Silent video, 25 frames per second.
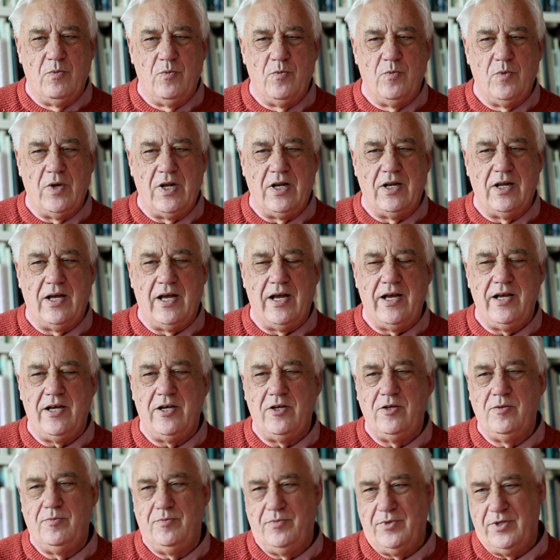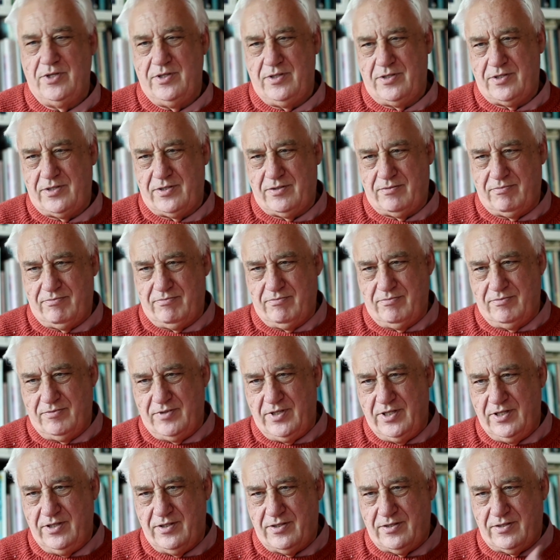Well, I hope that
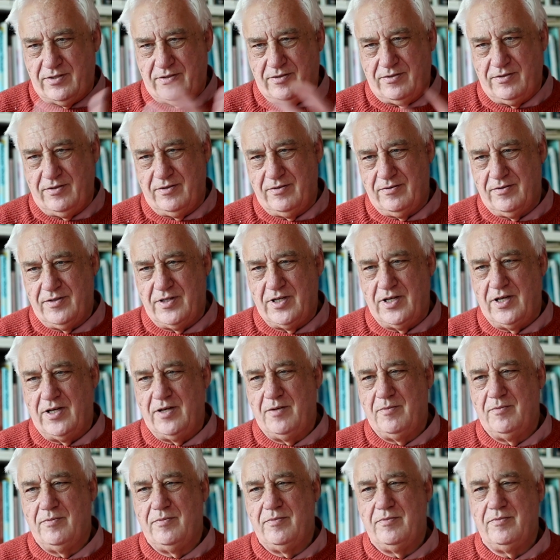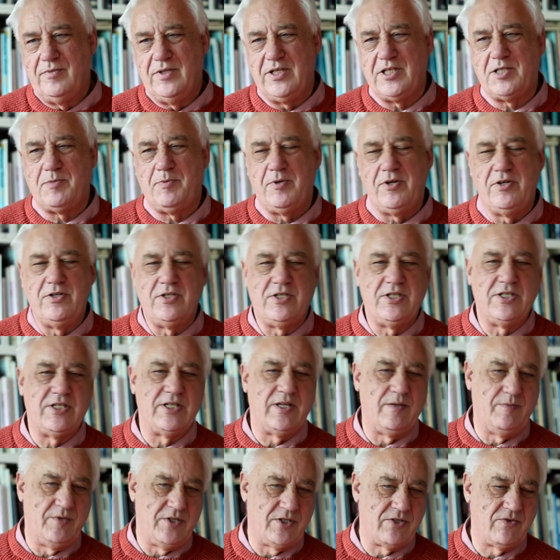these experiences
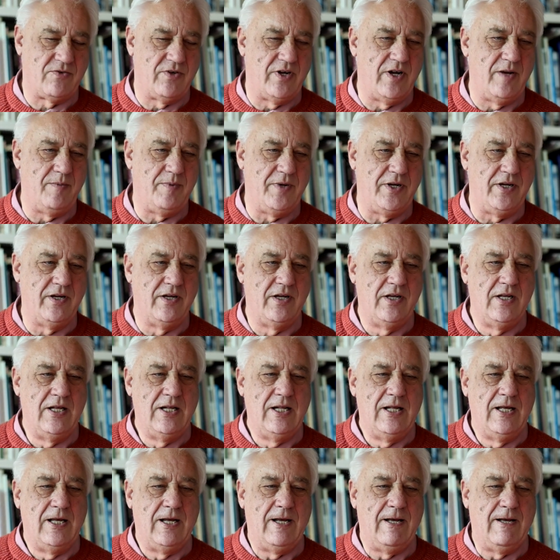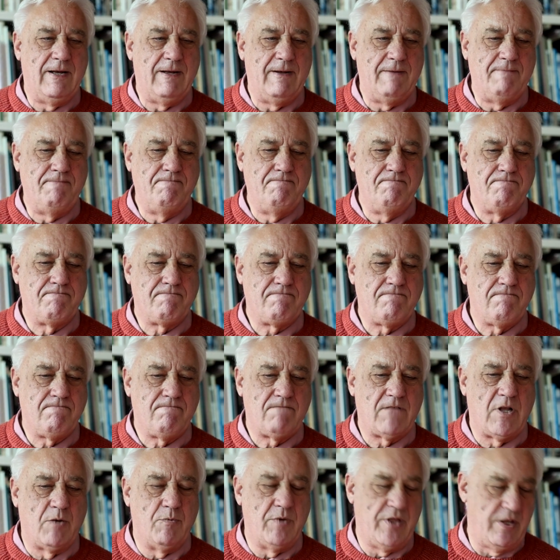I'm describing, they
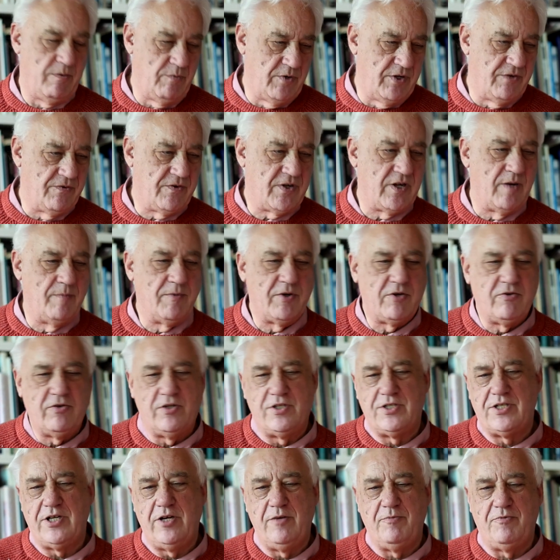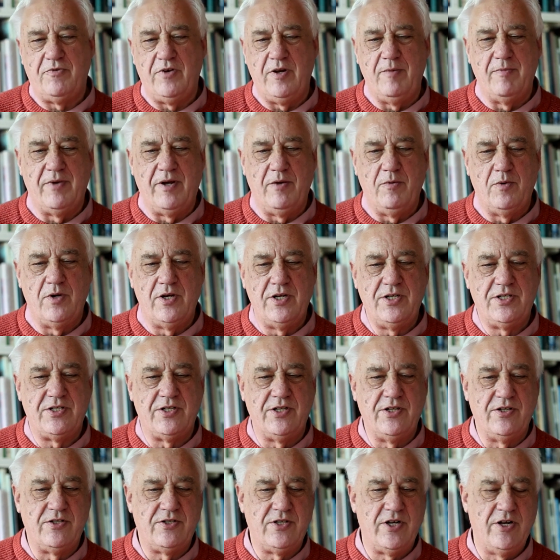would have come across hopefully in my words
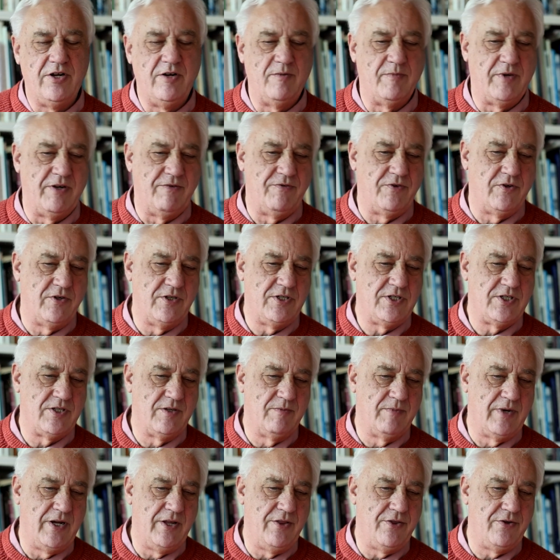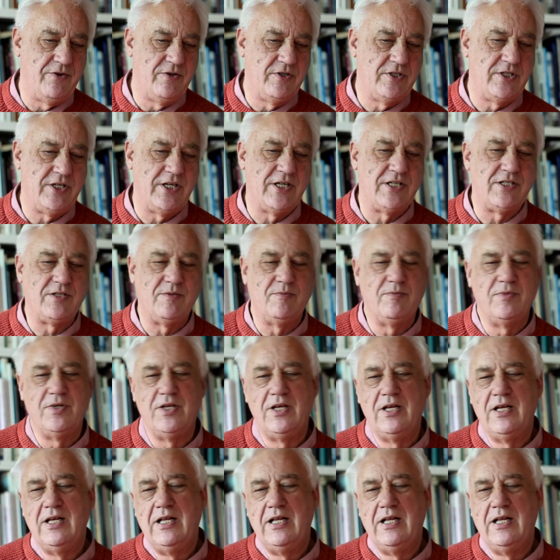and the tone of my voice and my enthusiasm.